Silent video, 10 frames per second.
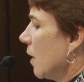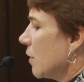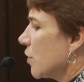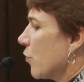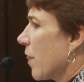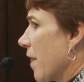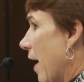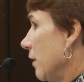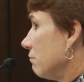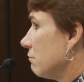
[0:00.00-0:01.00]
So with
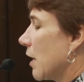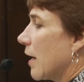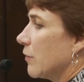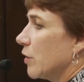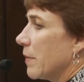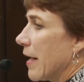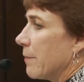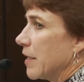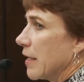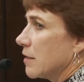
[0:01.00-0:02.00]
that, I would be
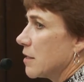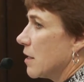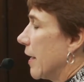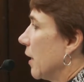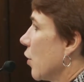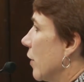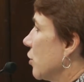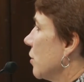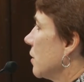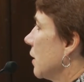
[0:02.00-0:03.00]
happy to answer any
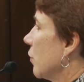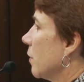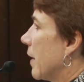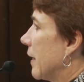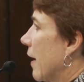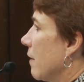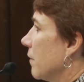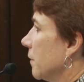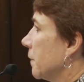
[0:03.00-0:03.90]
questions anyone might have.